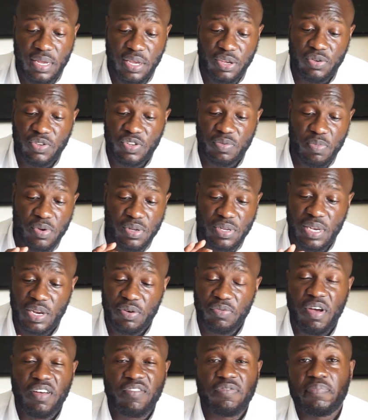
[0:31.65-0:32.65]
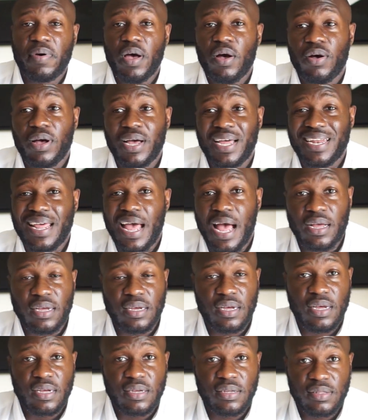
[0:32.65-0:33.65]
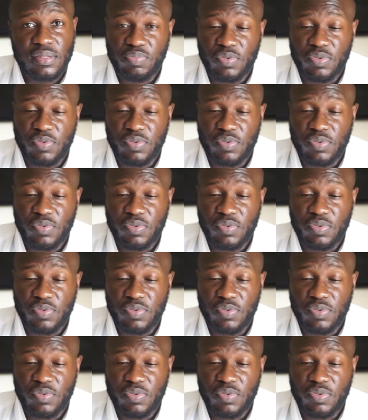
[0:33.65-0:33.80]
I use mostly RAVPower and Anker.